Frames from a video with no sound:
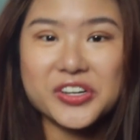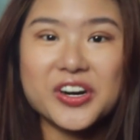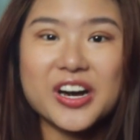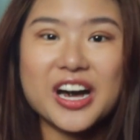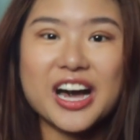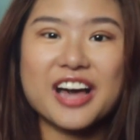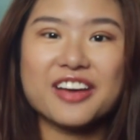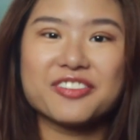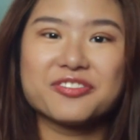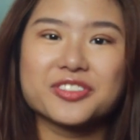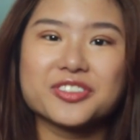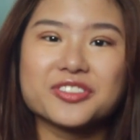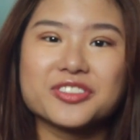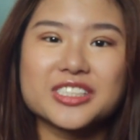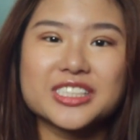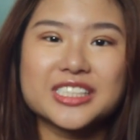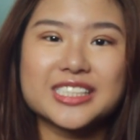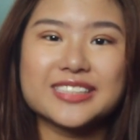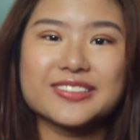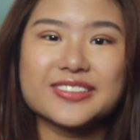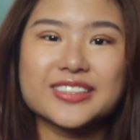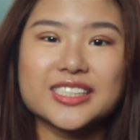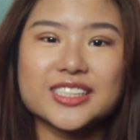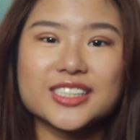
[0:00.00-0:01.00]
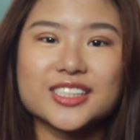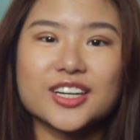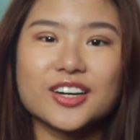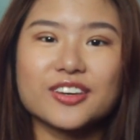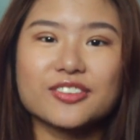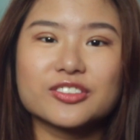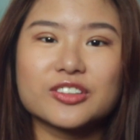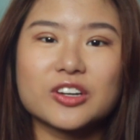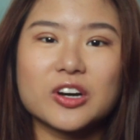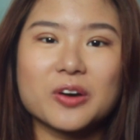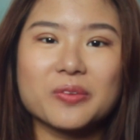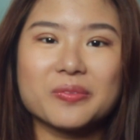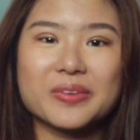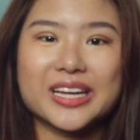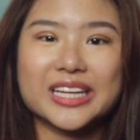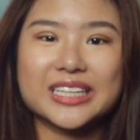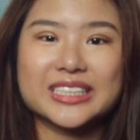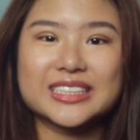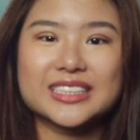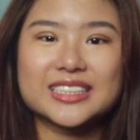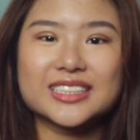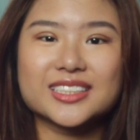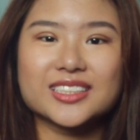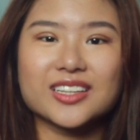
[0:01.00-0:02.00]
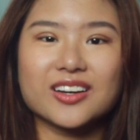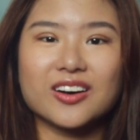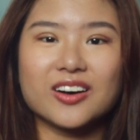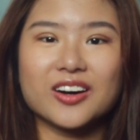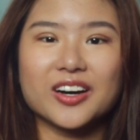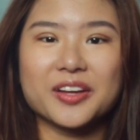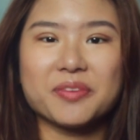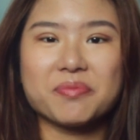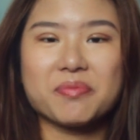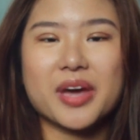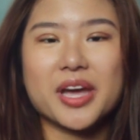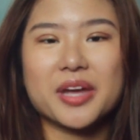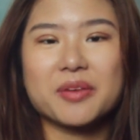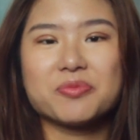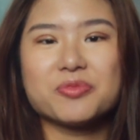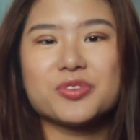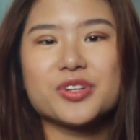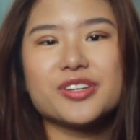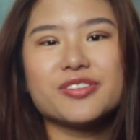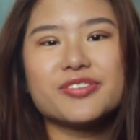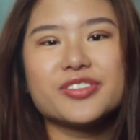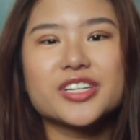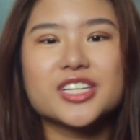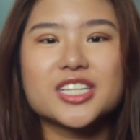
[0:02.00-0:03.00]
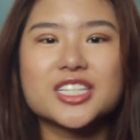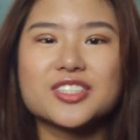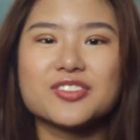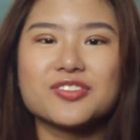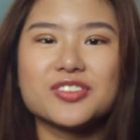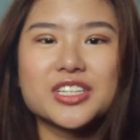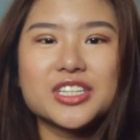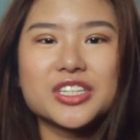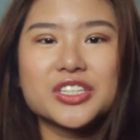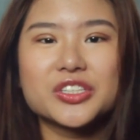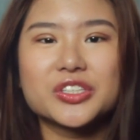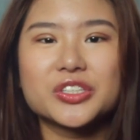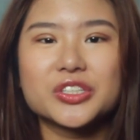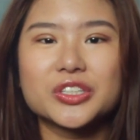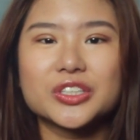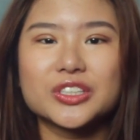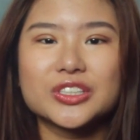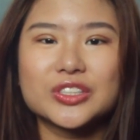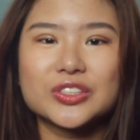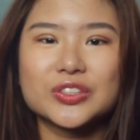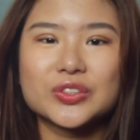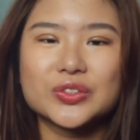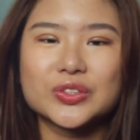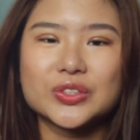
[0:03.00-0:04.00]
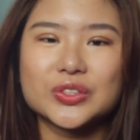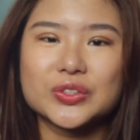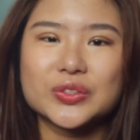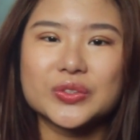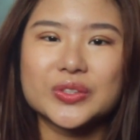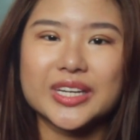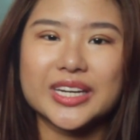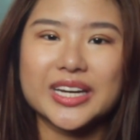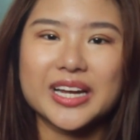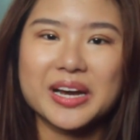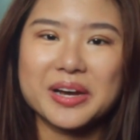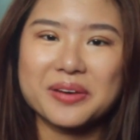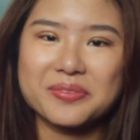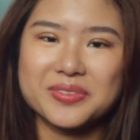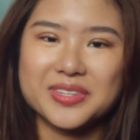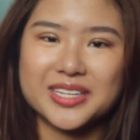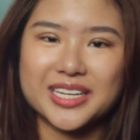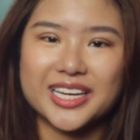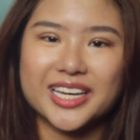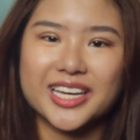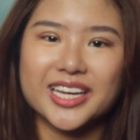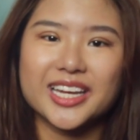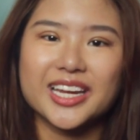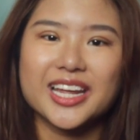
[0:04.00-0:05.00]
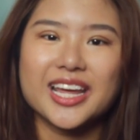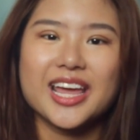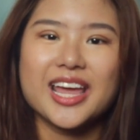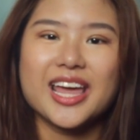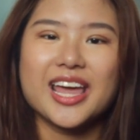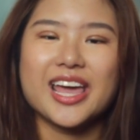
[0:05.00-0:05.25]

I've been receiving a lot of comments on my previous video to do an update,